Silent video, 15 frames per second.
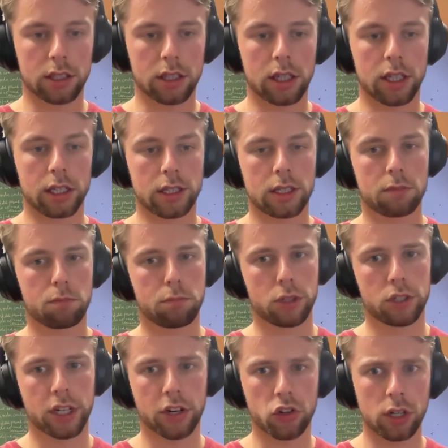It's
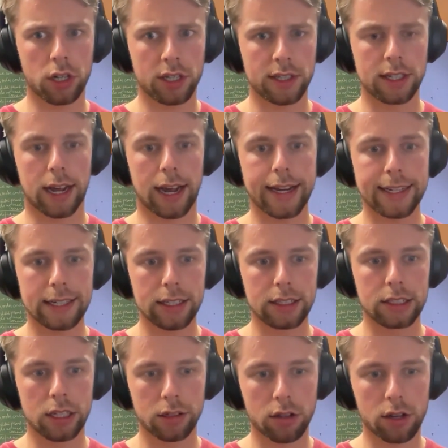potentially slightly
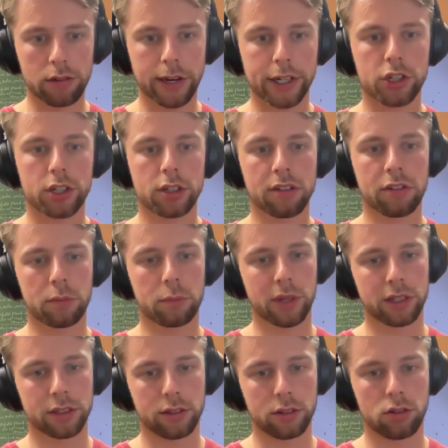lower redshift,
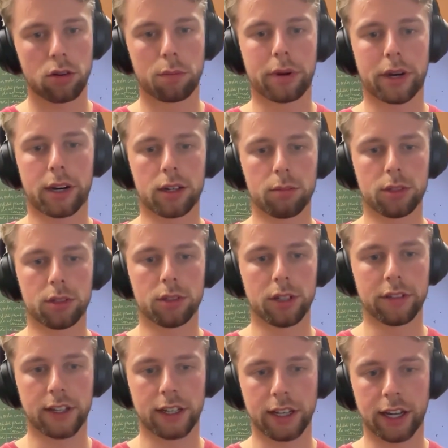but comparable.
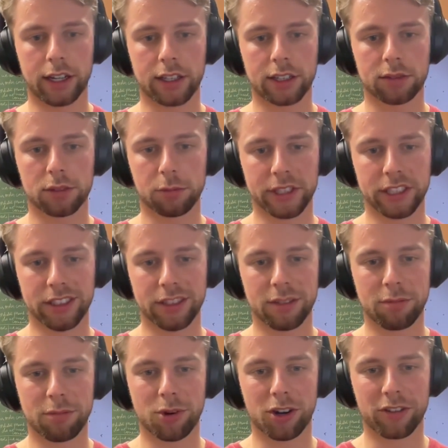I think Alex would be
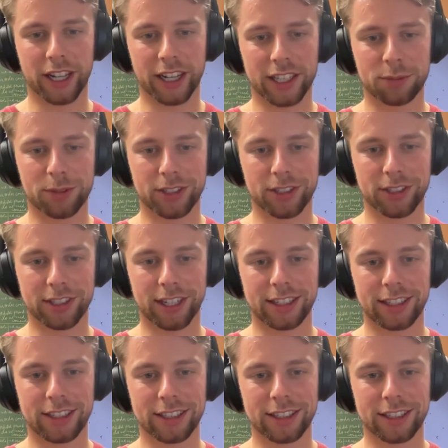more of an expert on that.